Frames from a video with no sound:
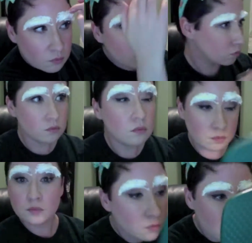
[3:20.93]

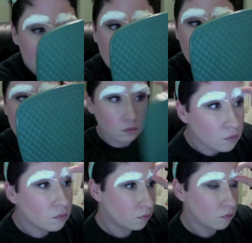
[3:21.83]
Sculpting, sculpting,
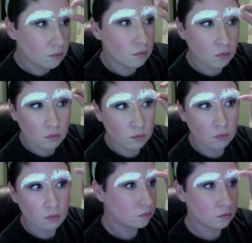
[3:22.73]
sculpting.
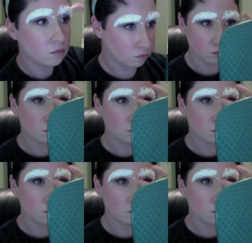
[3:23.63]
These,